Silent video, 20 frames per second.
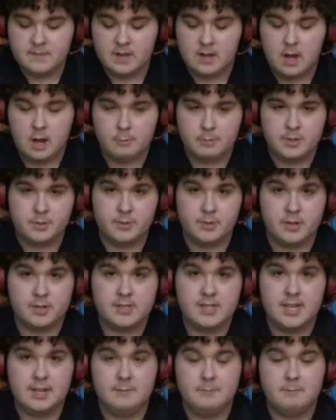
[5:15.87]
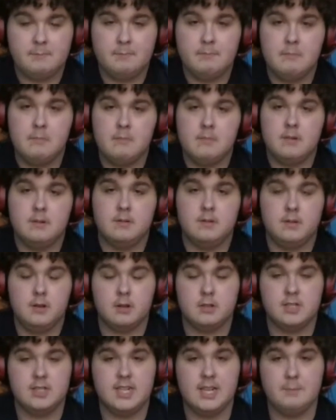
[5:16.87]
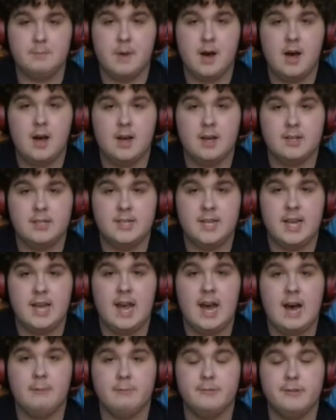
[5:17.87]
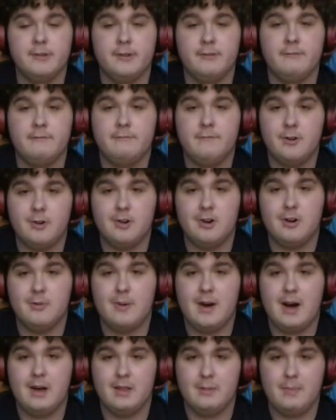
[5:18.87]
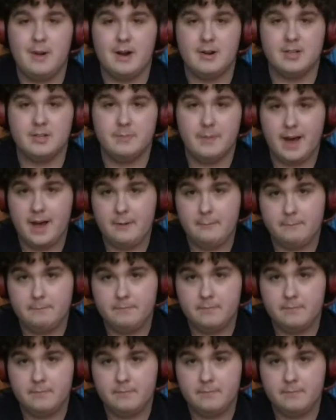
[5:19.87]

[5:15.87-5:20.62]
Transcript: Obviously, we got to see Marty absolutely fuck up how the parents met,